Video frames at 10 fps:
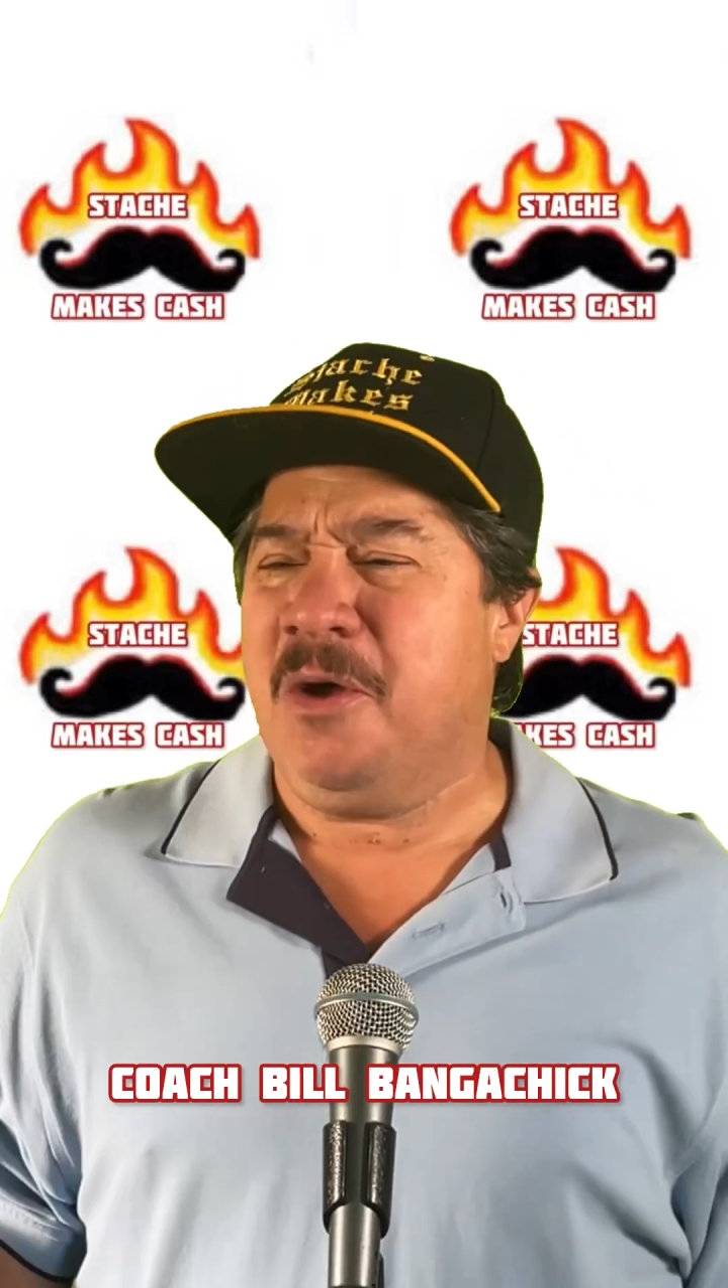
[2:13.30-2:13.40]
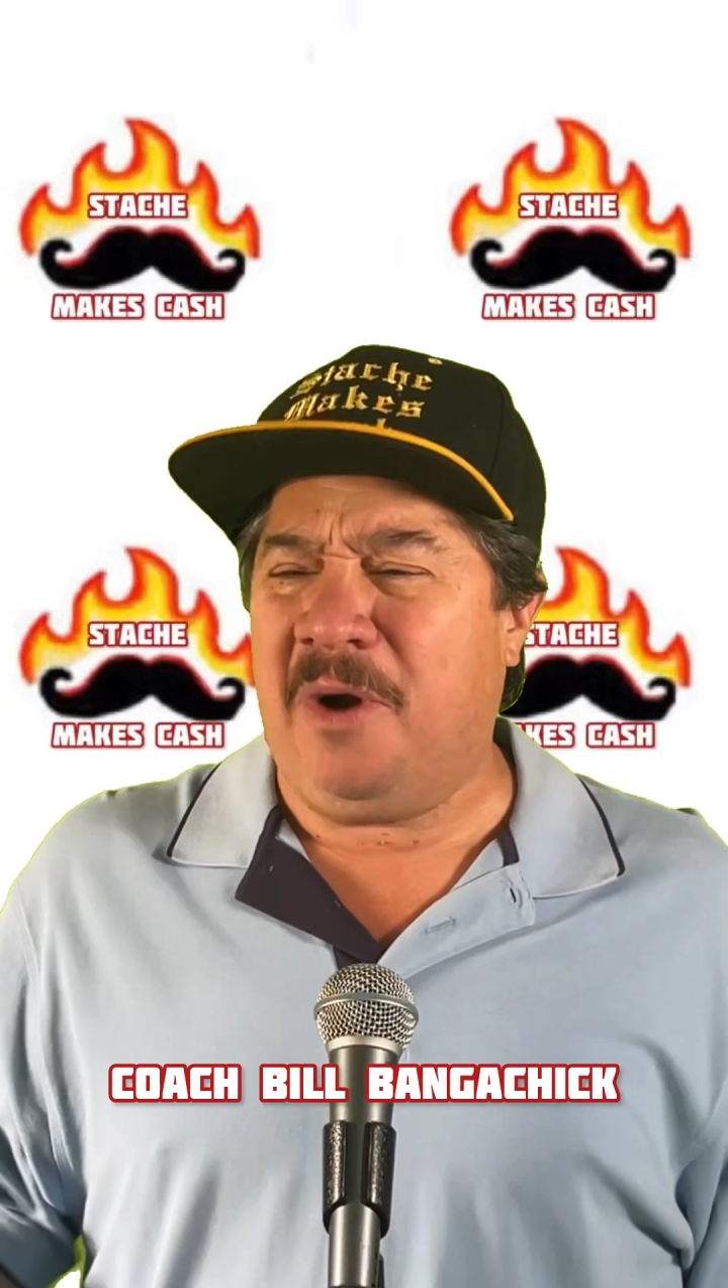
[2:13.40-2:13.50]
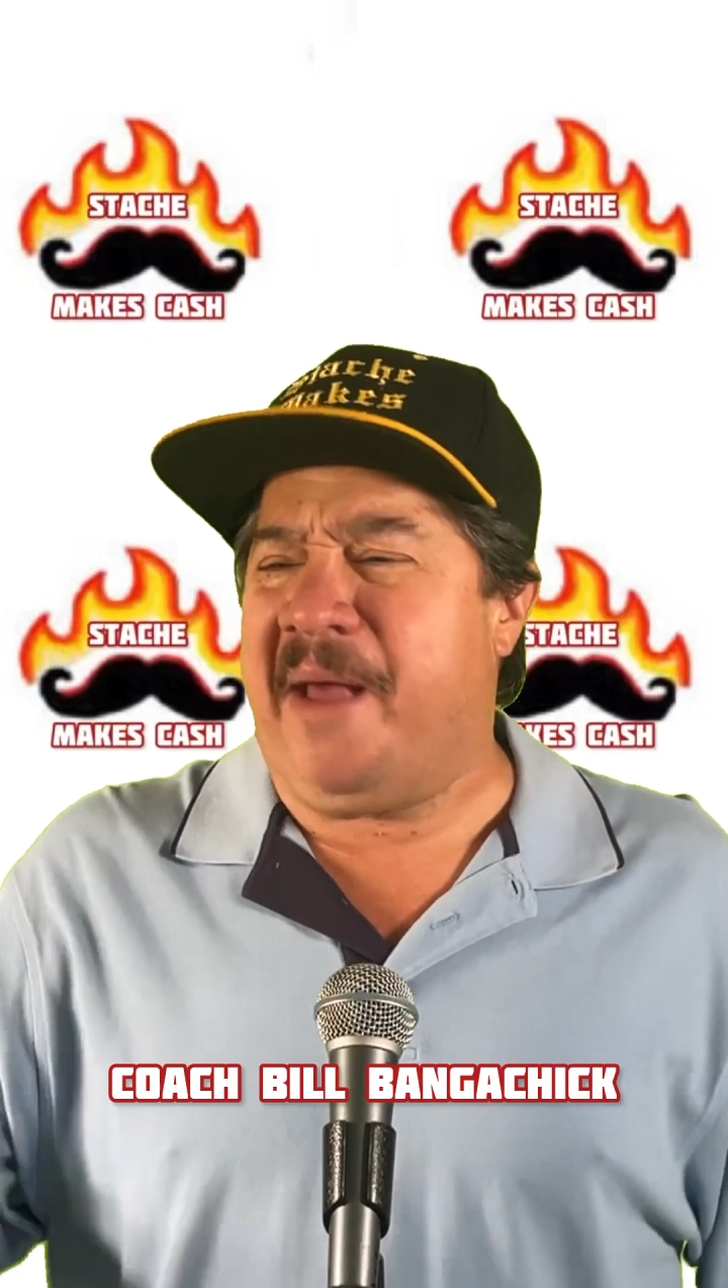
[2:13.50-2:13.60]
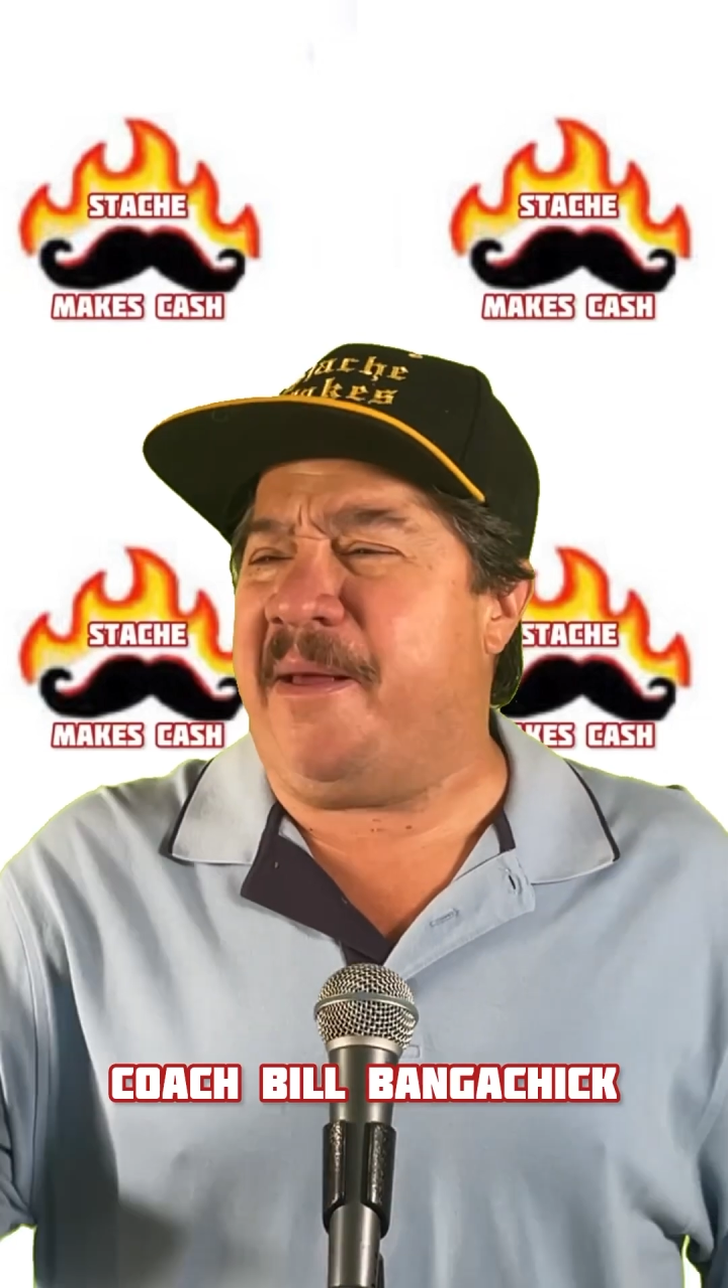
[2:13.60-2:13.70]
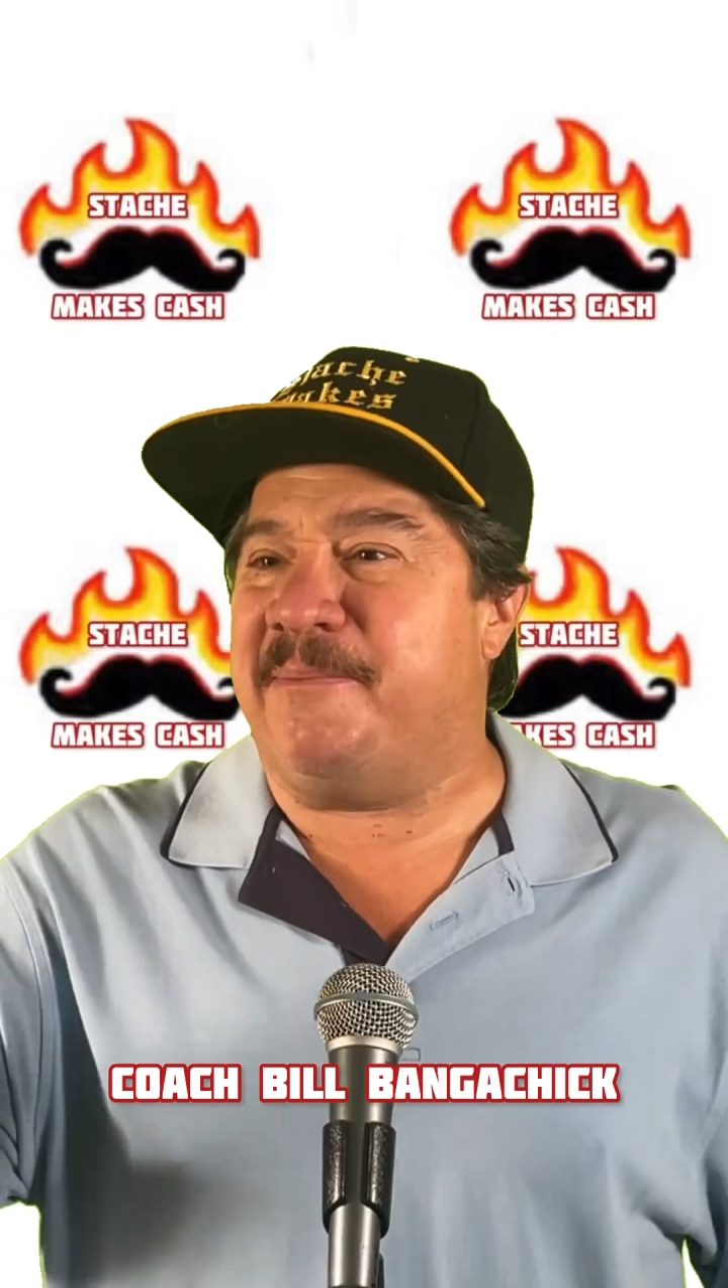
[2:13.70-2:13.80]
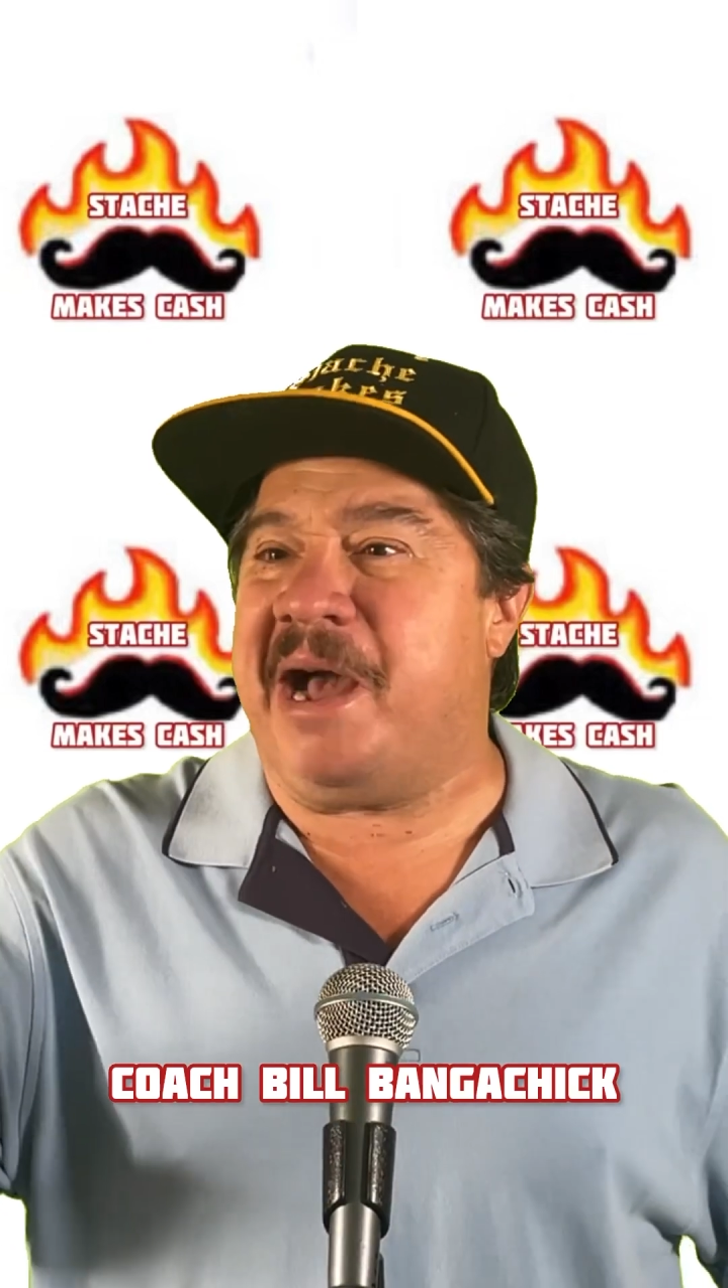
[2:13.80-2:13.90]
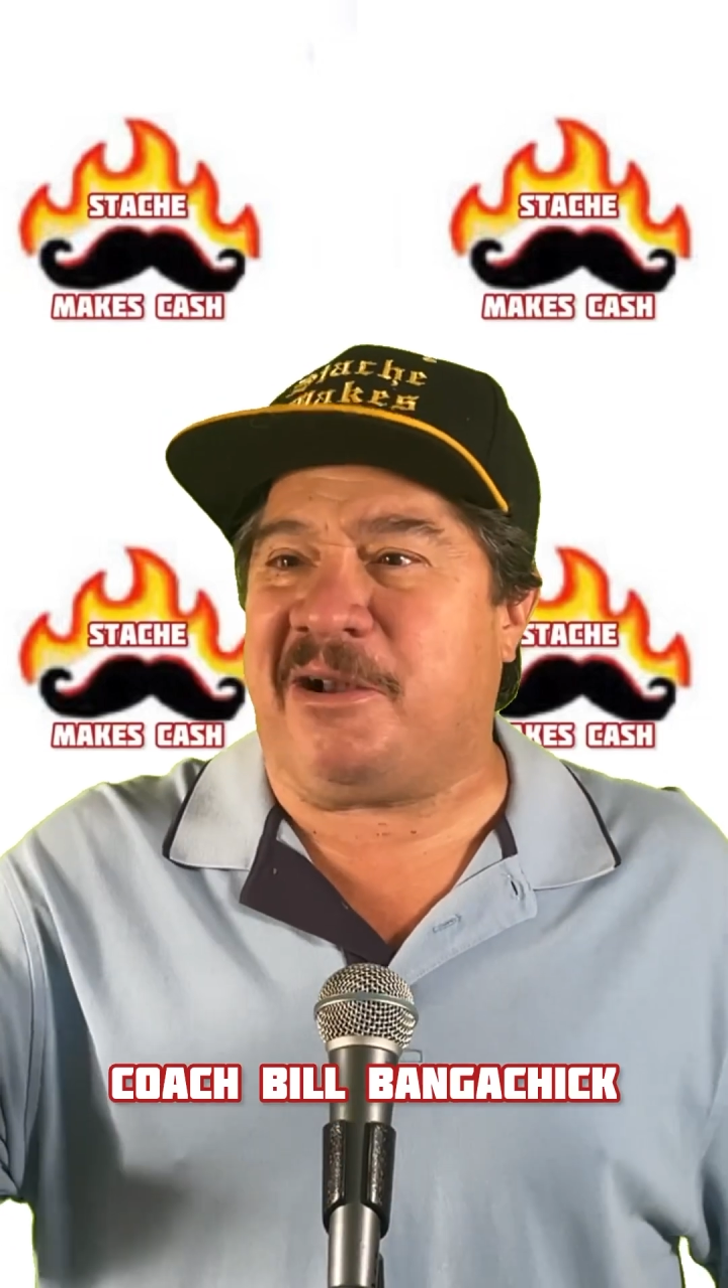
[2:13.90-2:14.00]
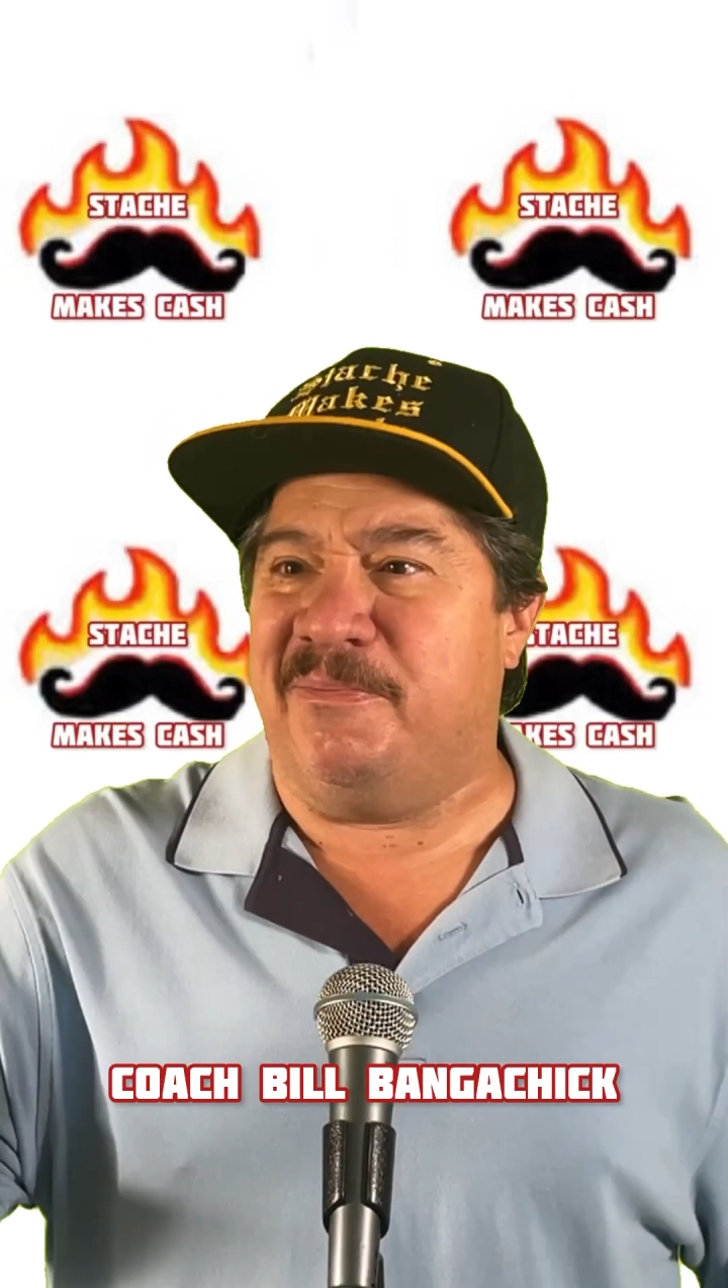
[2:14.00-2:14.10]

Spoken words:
What happened to Michael